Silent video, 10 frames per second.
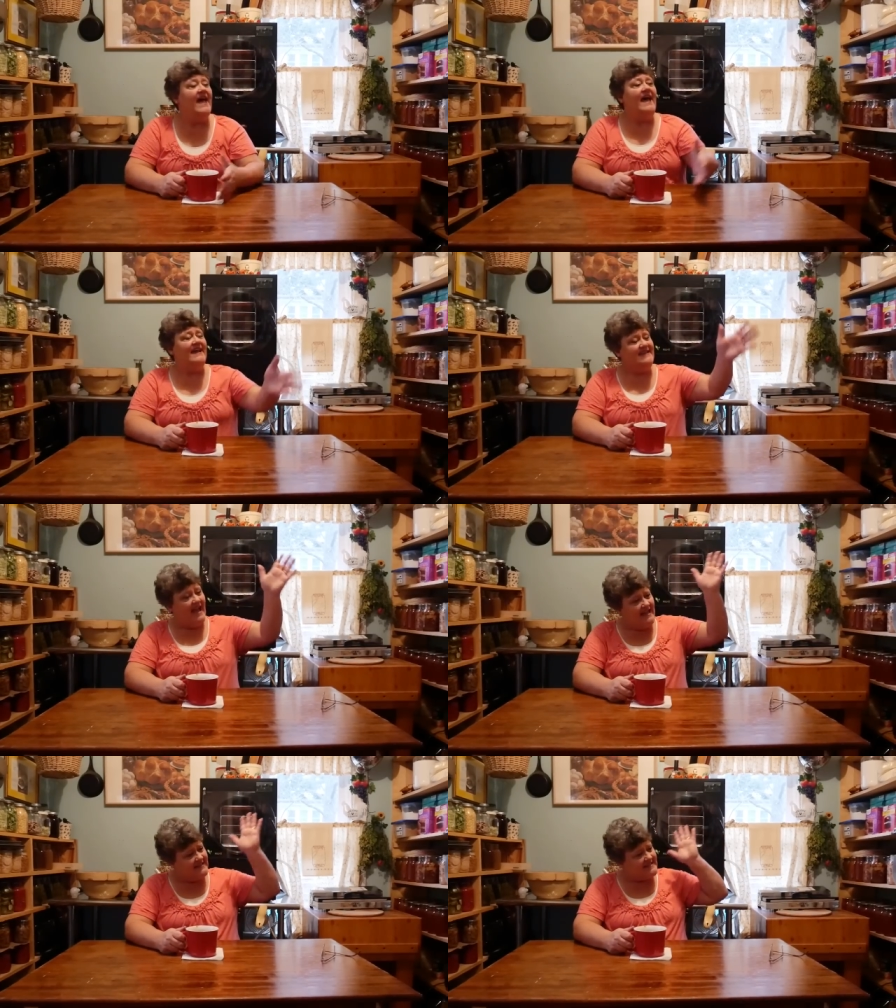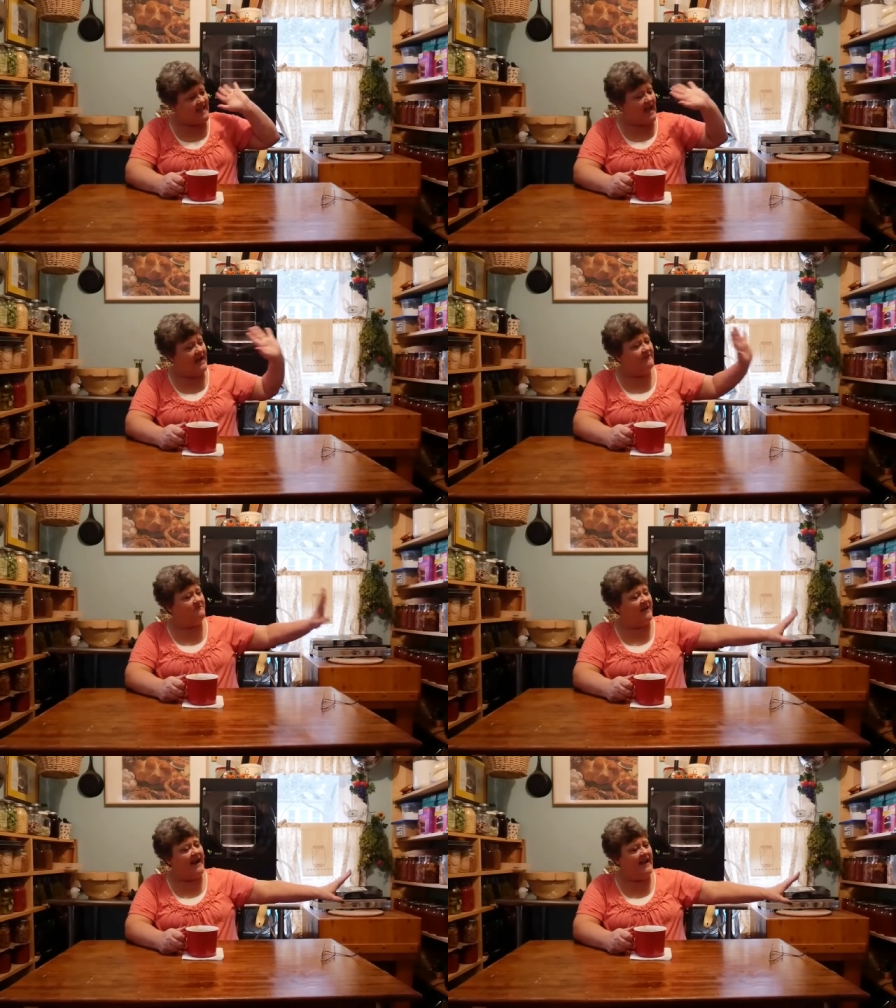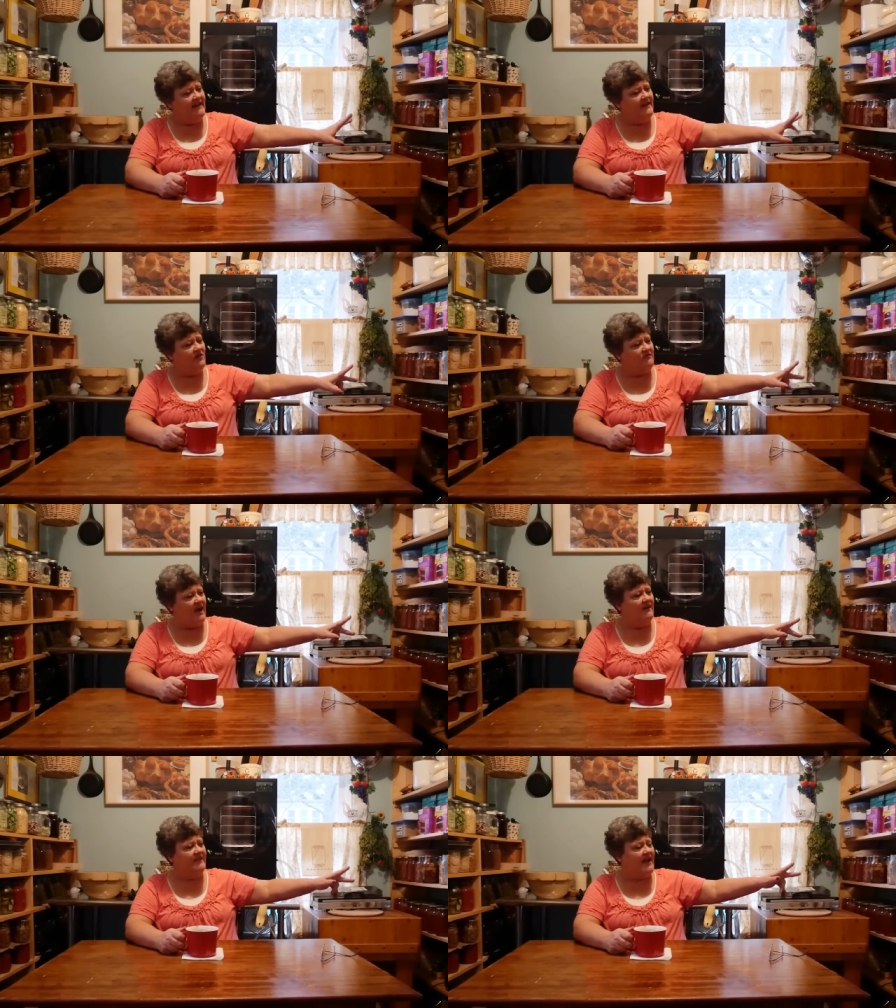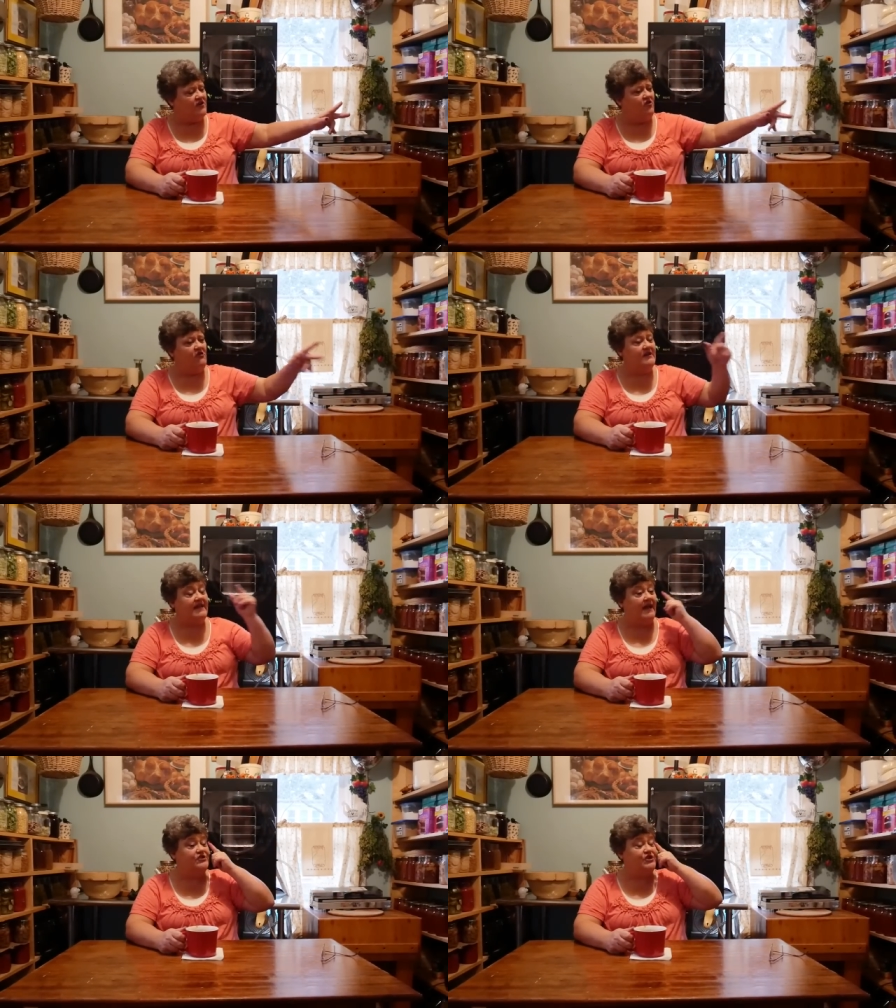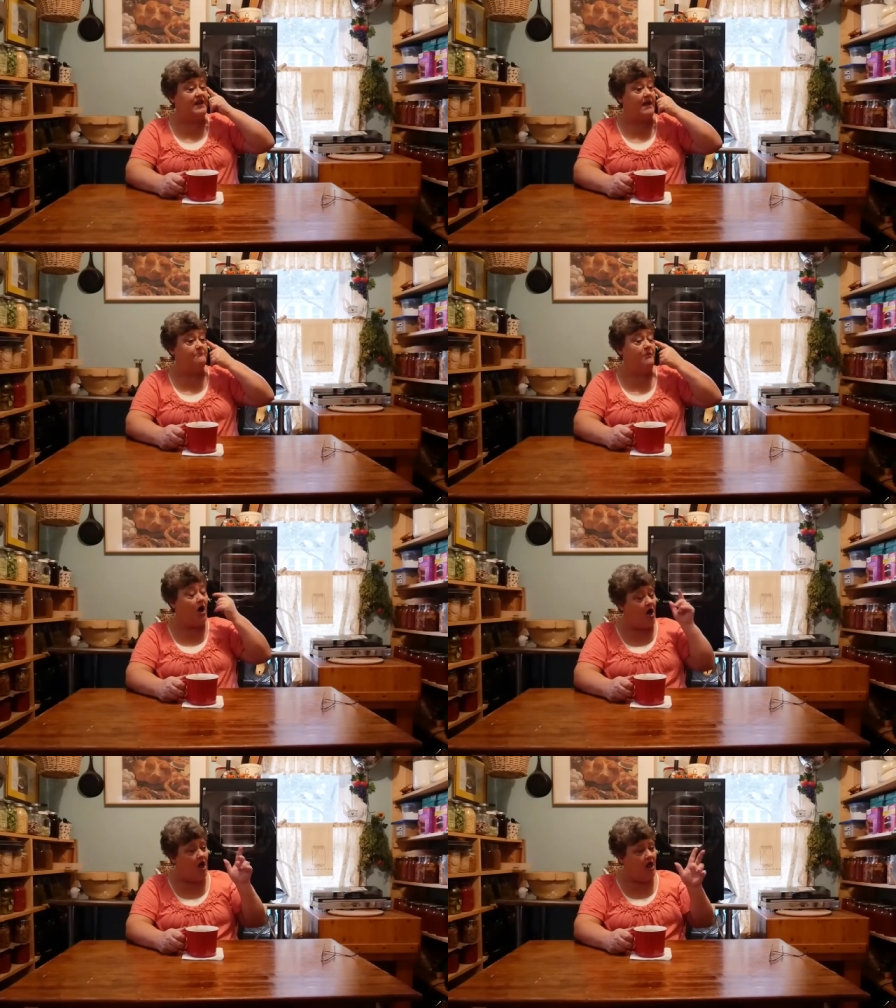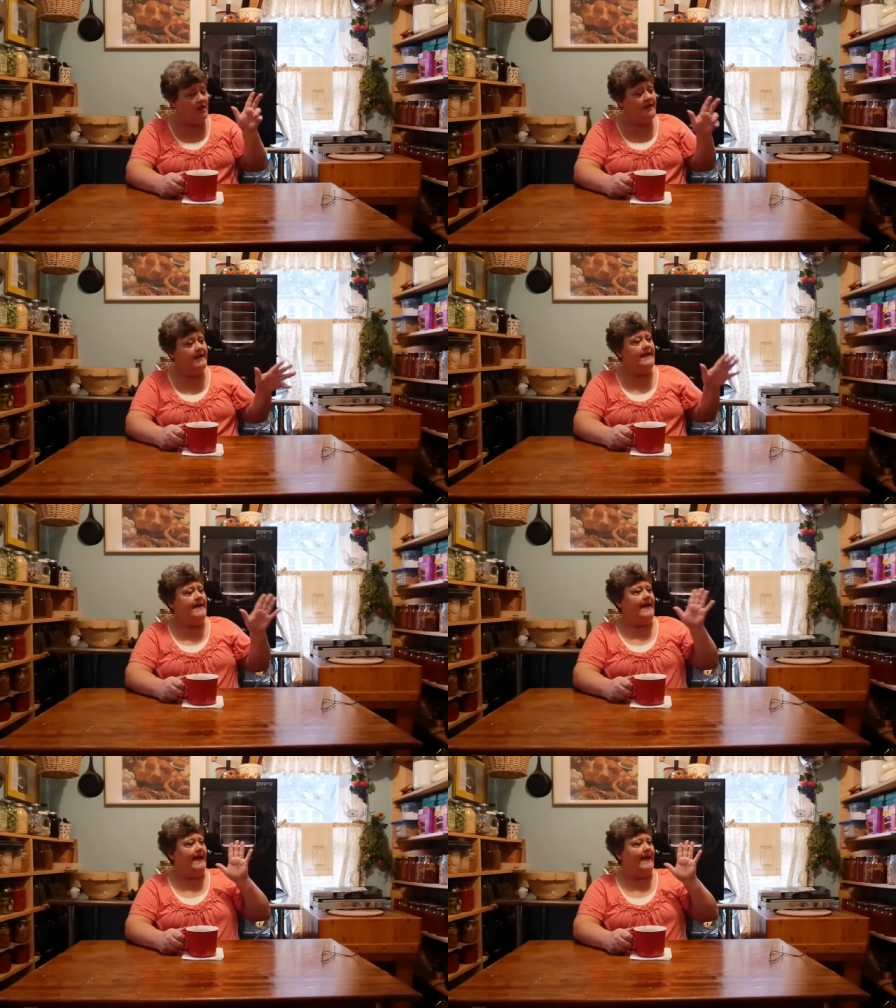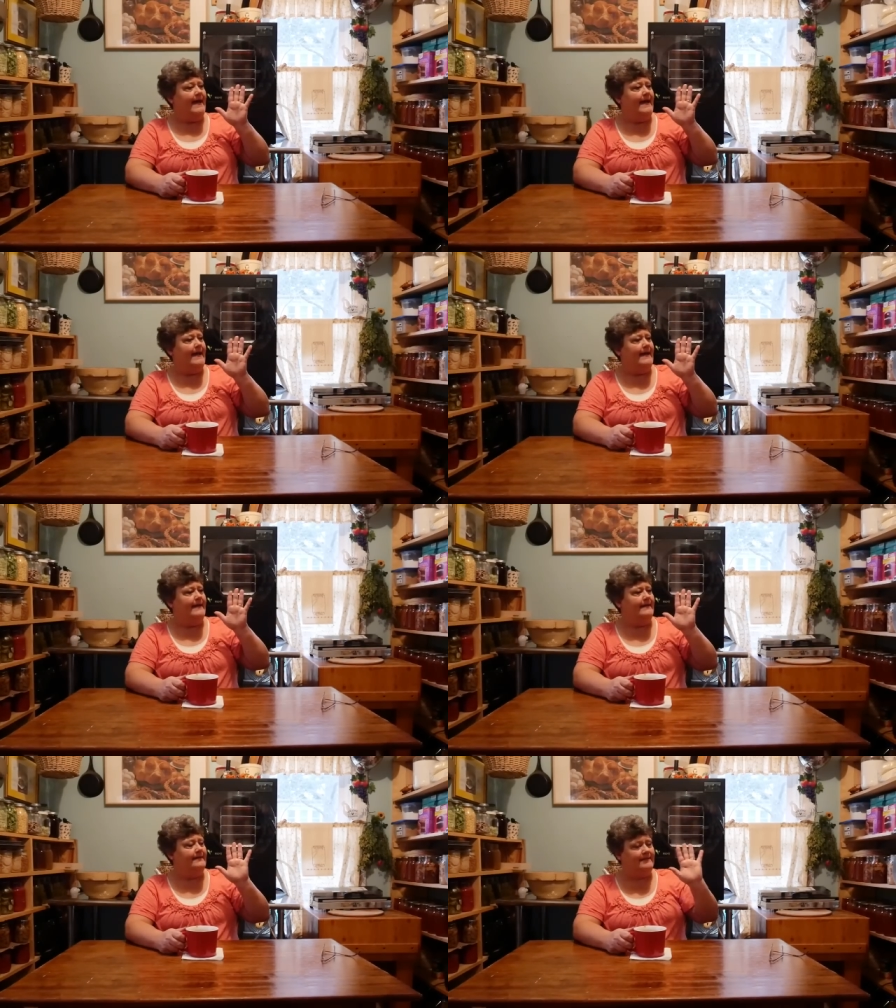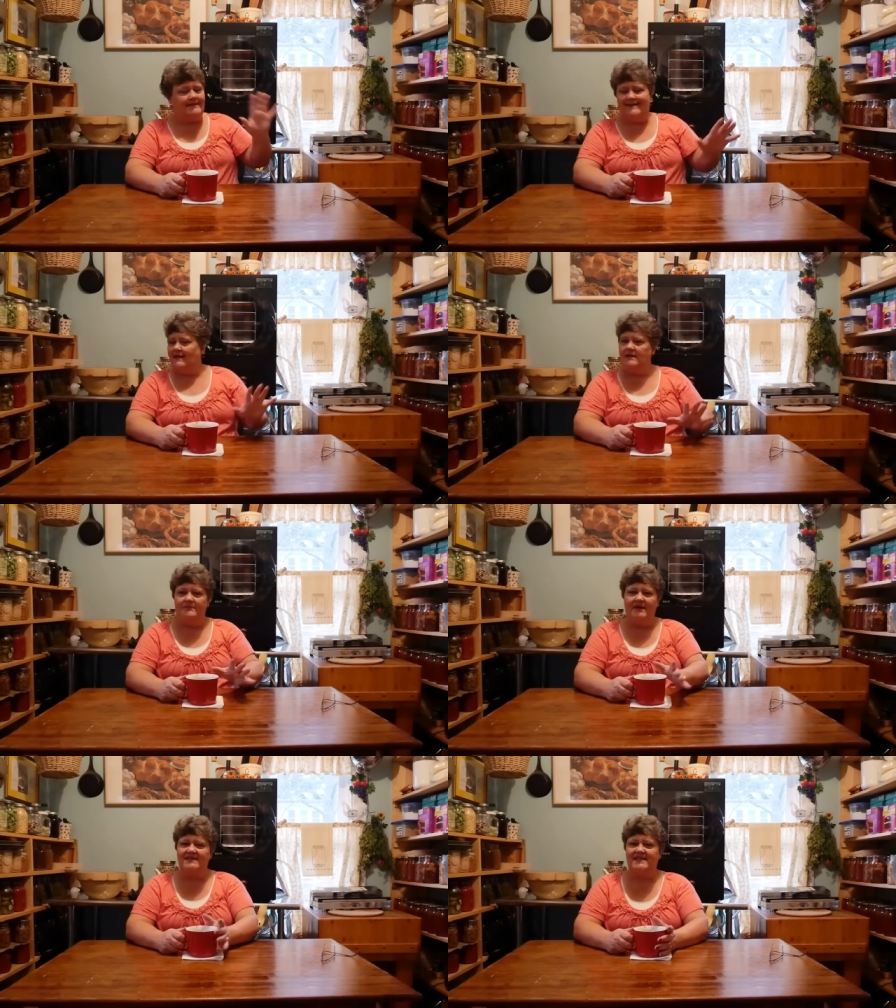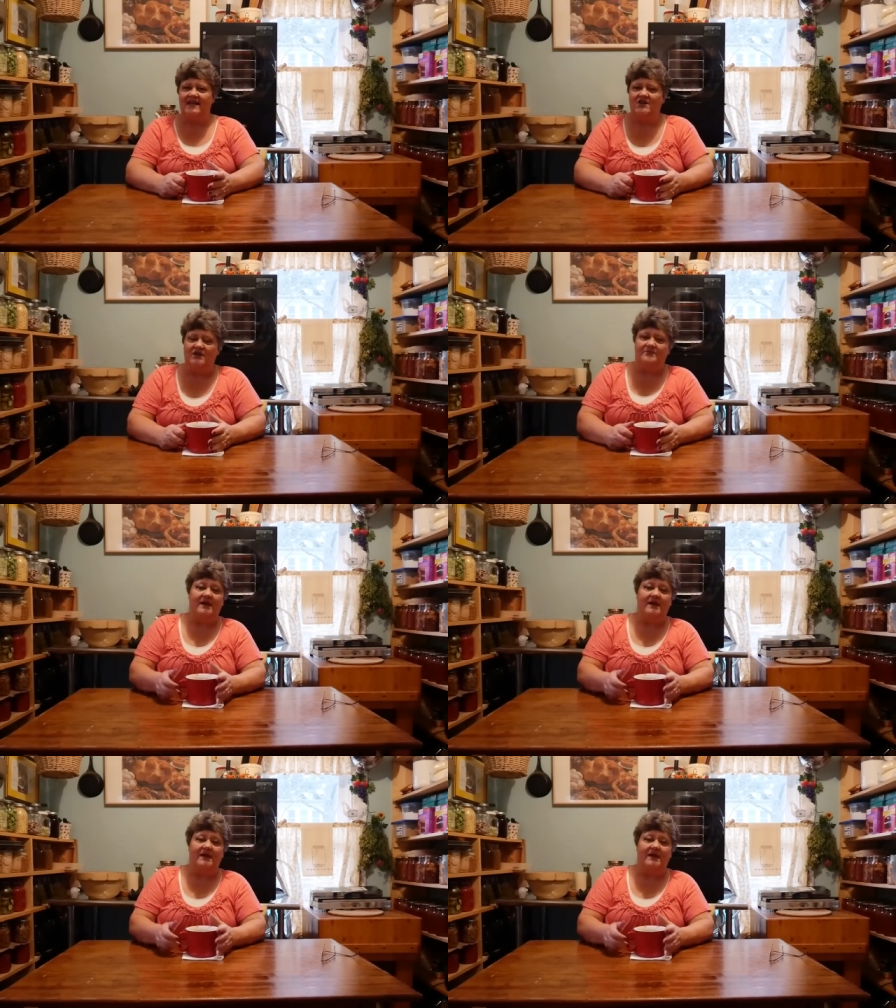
And yes, I ran around that court catching that ball and did the best I could.